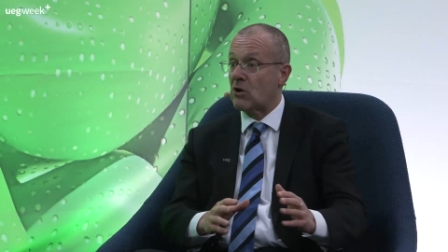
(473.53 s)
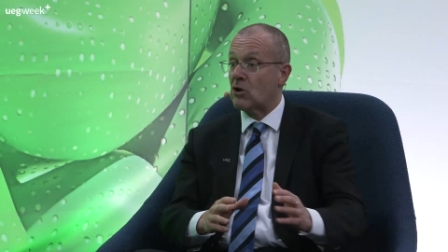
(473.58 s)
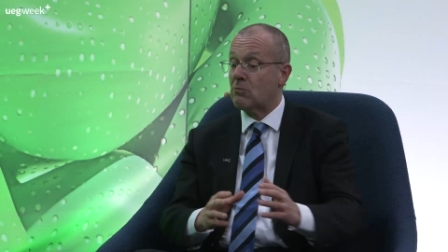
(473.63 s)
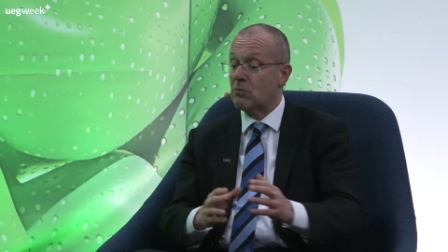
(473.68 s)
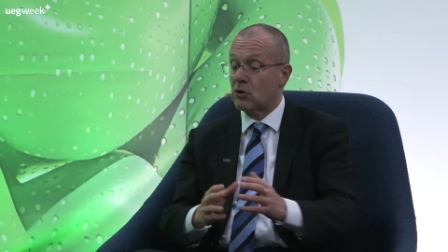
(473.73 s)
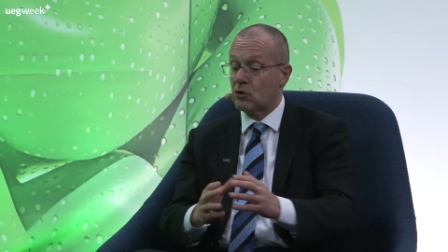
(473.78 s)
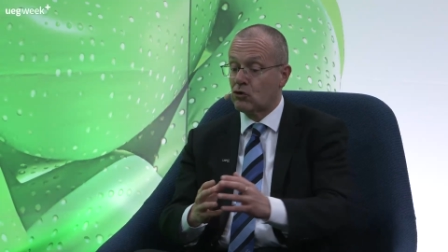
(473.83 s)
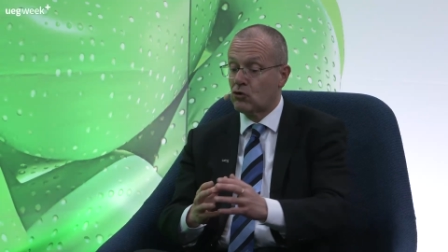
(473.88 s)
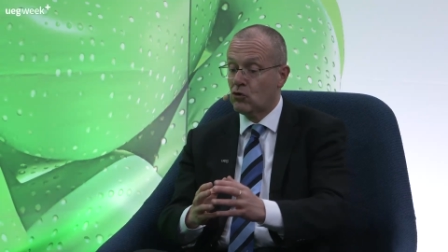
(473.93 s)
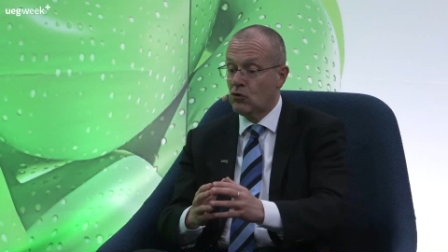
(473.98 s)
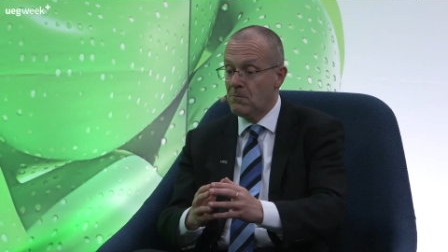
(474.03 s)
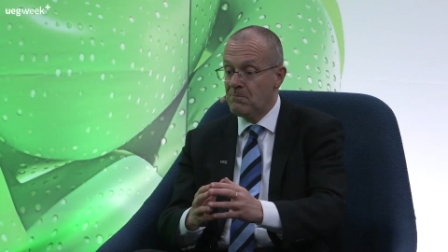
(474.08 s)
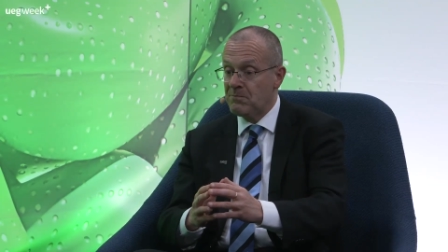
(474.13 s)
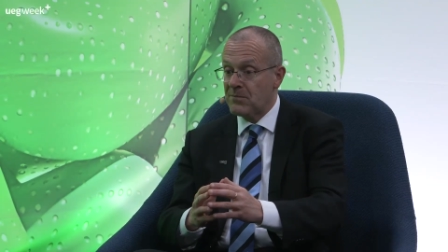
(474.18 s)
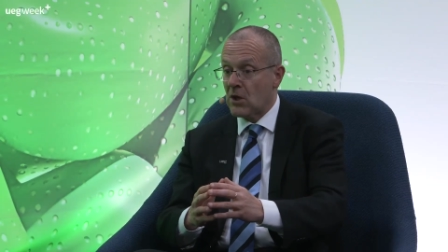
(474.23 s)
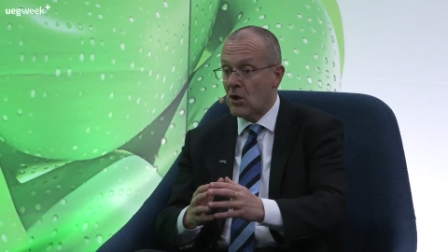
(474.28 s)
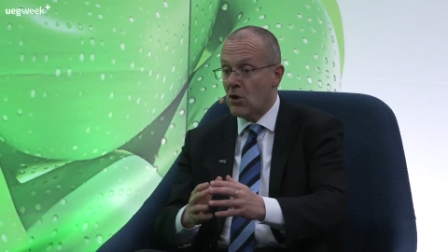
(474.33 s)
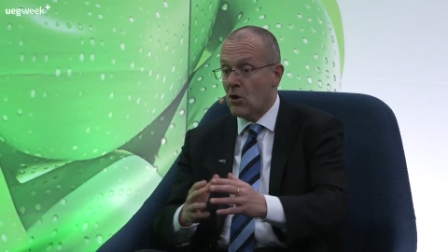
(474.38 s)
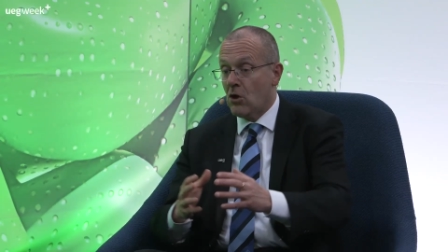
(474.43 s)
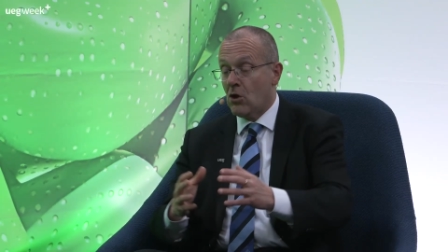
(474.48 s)
Number two,
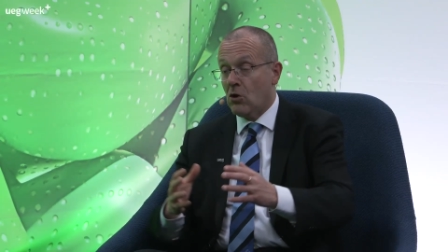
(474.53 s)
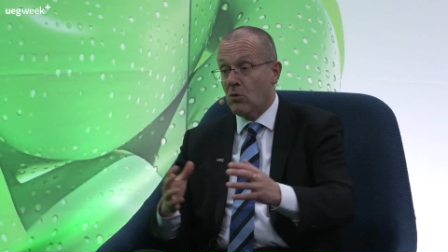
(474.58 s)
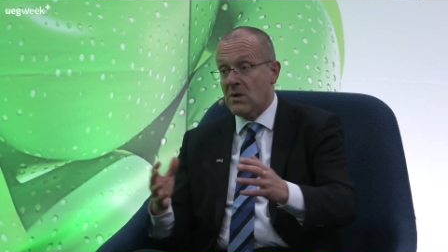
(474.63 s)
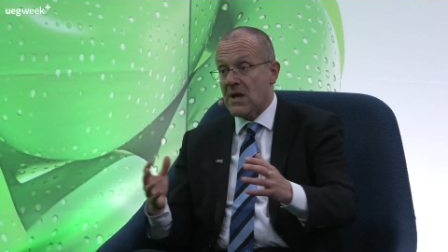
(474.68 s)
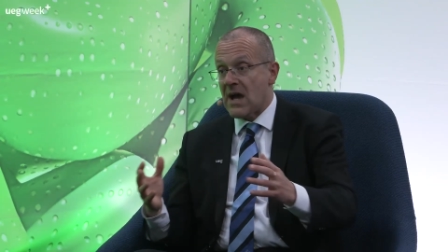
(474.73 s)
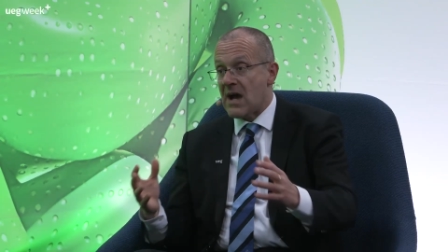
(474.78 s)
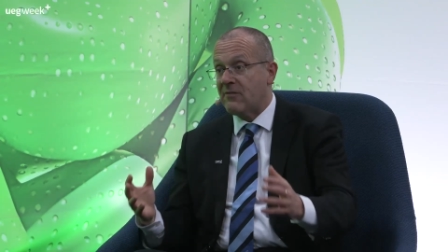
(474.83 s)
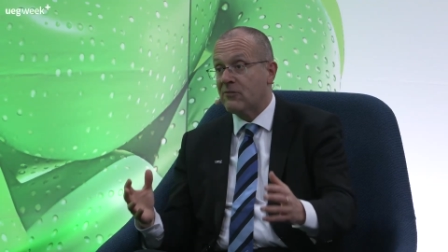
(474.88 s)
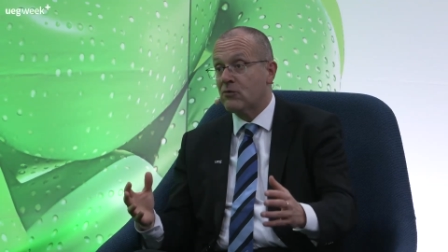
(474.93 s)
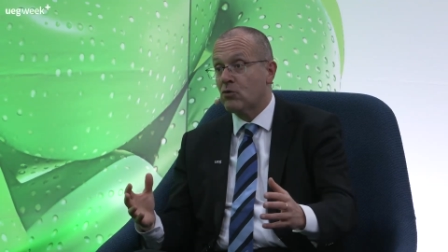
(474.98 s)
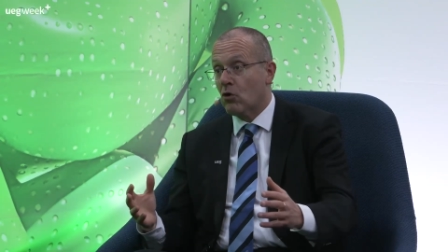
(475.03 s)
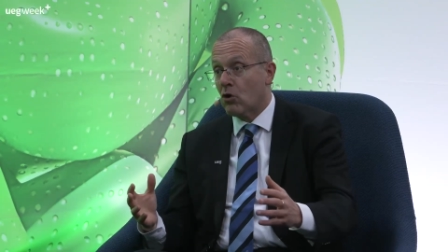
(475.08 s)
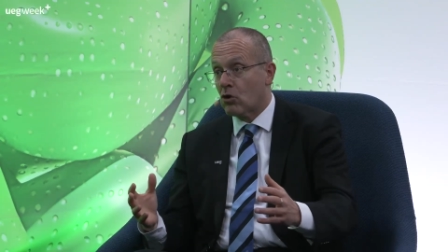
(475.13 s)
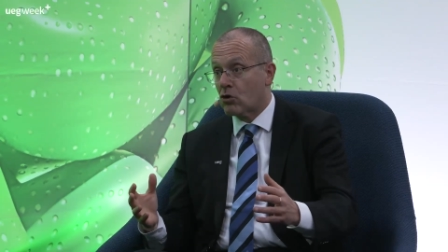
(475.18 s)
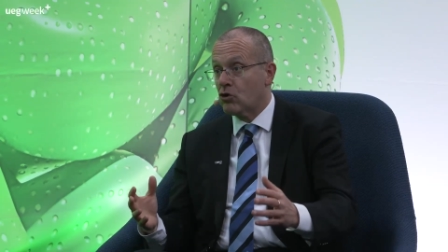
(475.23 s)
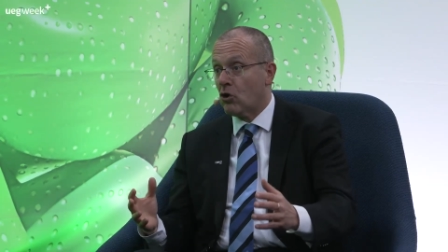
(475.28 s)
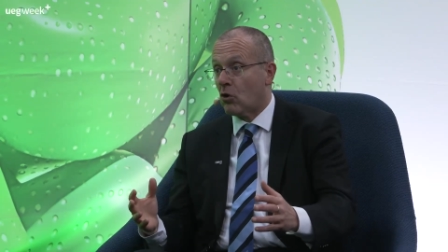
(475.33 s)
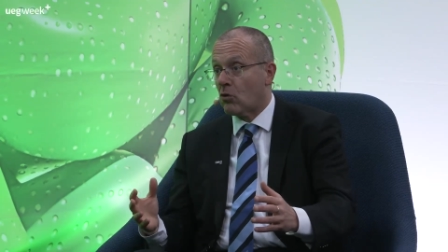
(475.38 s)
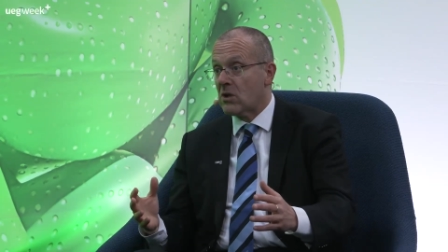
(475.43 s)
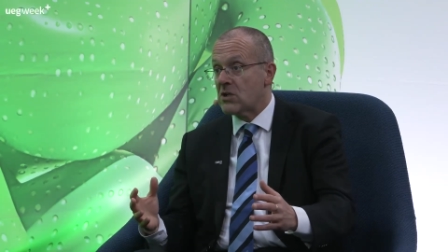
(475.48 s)
we have to
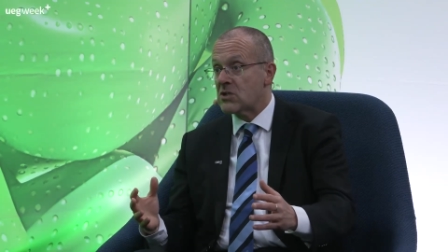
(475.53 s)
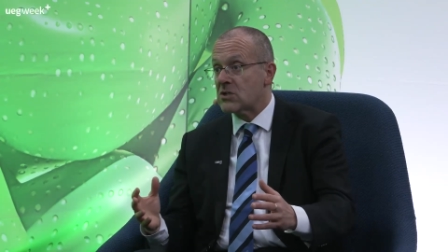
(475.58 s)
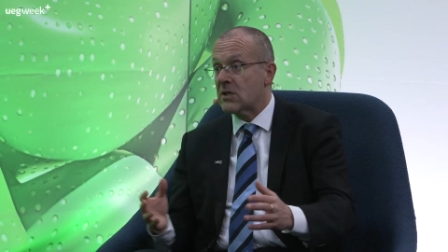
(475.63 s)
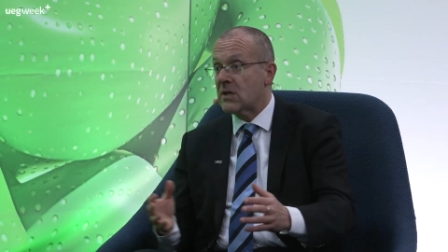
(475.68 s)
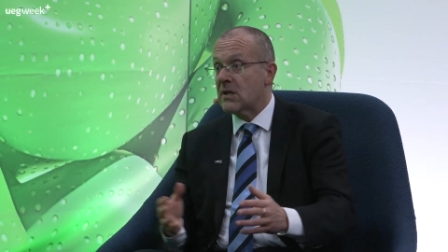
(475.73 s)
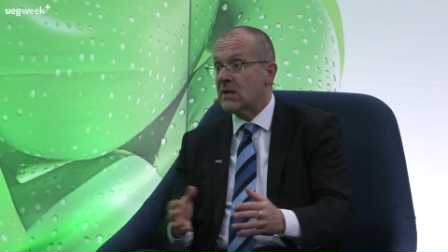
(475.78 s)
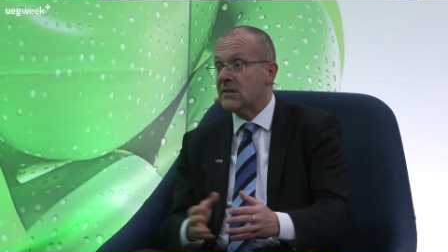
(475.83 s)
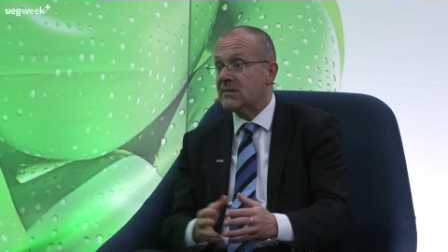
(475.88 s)
acknowledge